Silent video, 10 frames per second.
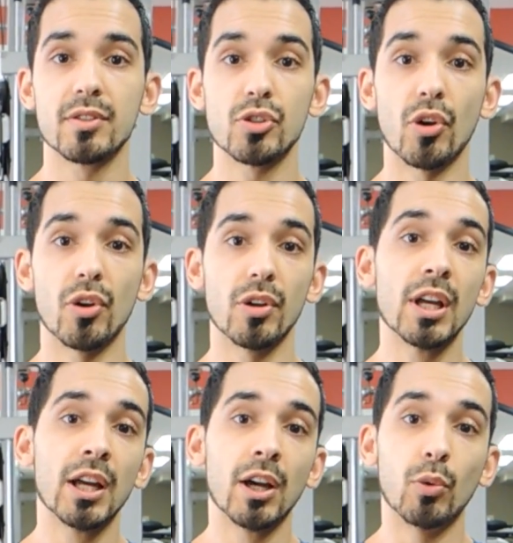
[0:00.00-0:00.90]
So
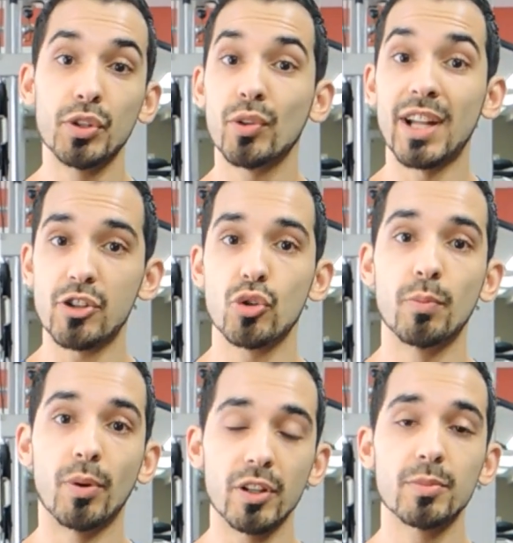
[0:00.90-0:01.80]
when you're a
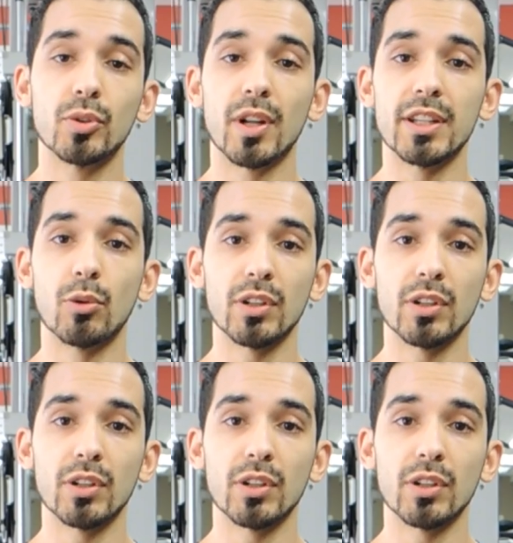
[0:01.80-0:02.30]
natural bodybuilder,